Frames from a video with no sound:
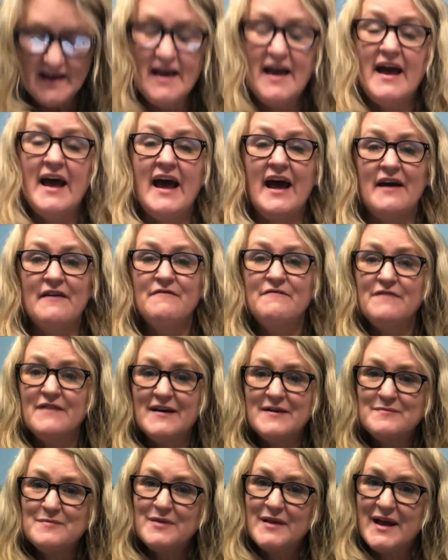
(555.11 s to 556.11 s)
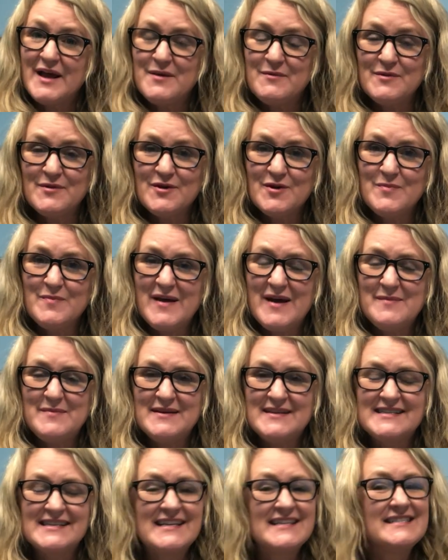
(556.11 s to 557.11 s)
Have fun playing with your
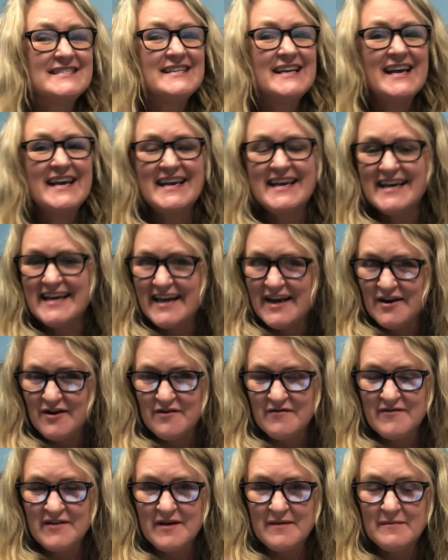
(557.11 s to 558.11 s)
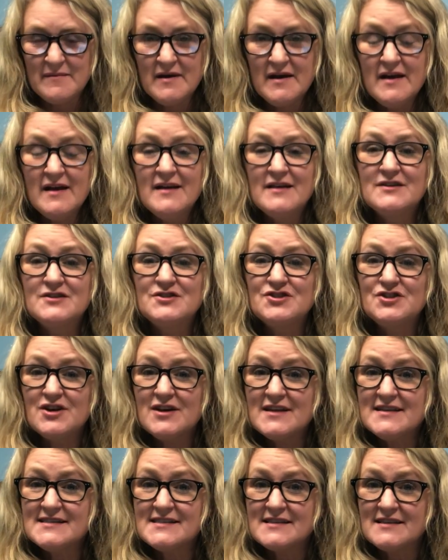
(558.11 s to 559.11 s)
babies and taking care of them,
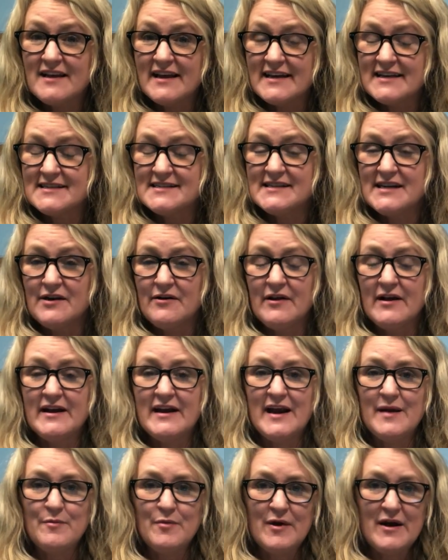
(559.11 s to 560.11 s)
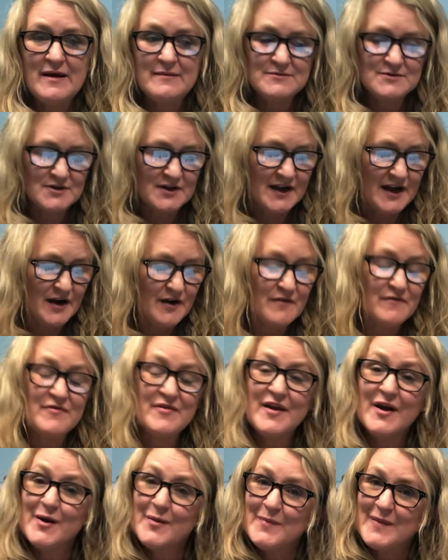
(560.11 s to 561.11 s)
just like Sarah and Abraham took care of
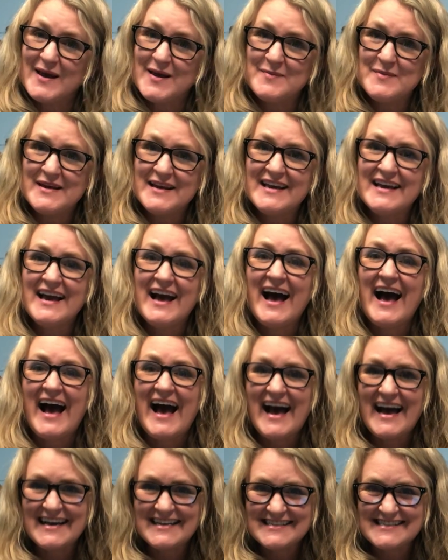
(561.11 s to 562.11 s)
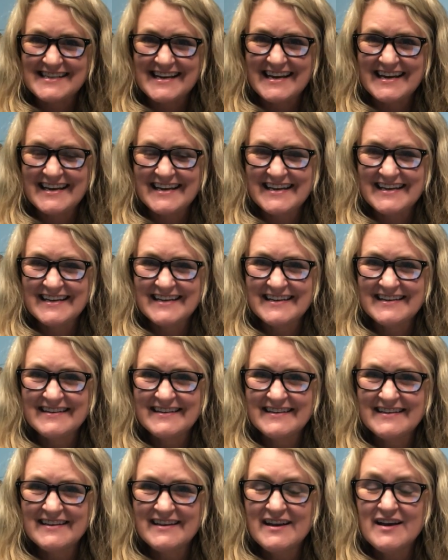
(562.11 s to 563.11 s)
their baby, Isaac.
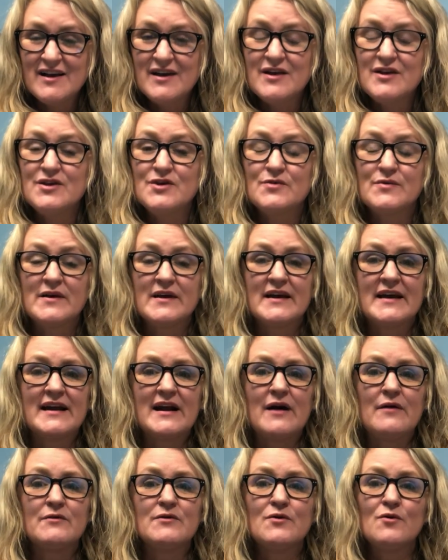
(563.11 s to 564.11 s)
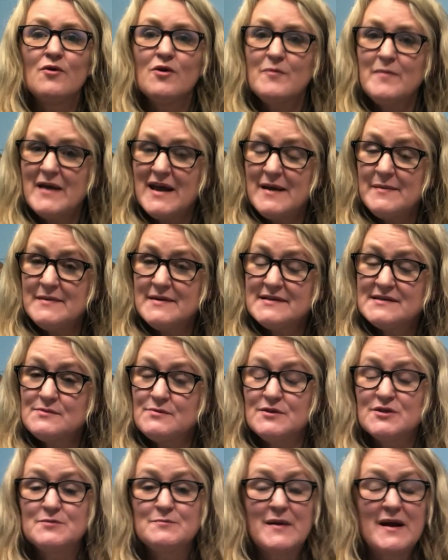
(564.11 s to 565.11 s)
You can get out your babies,
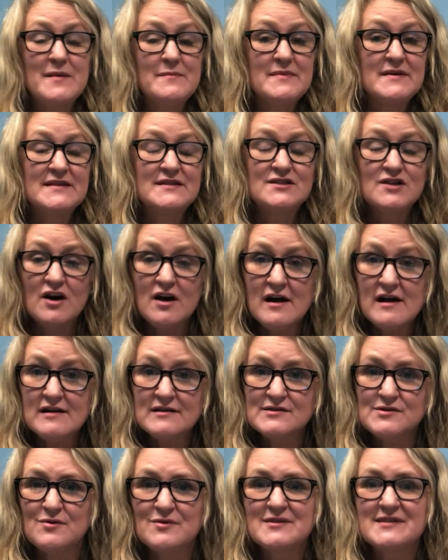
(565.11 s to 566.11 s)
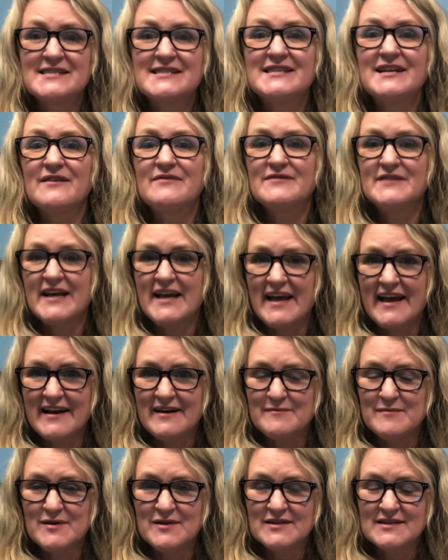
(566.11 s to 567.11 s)
which might be dolls or stuffed
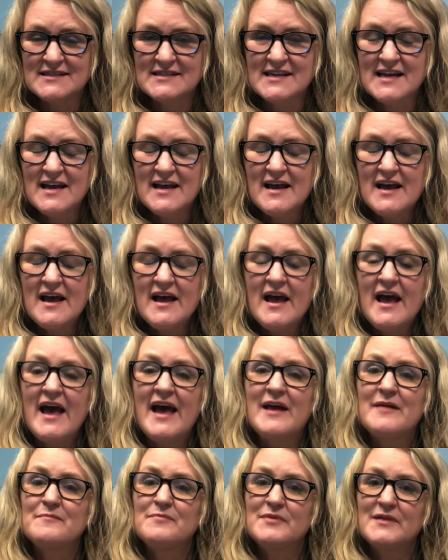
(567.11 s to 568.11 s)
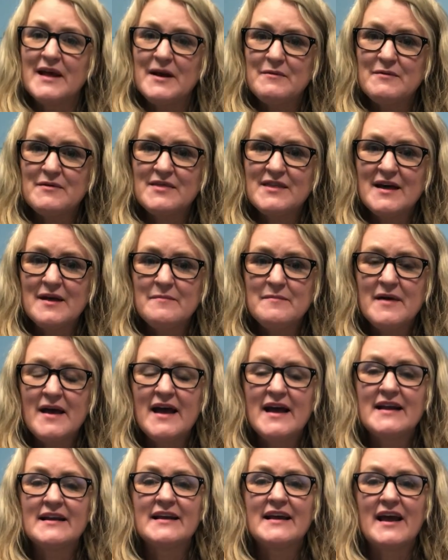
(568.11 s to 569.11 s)
animals, and play with them
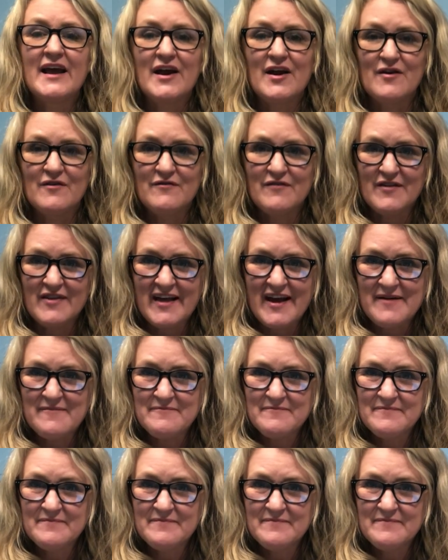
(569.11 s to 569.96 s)
and care for them.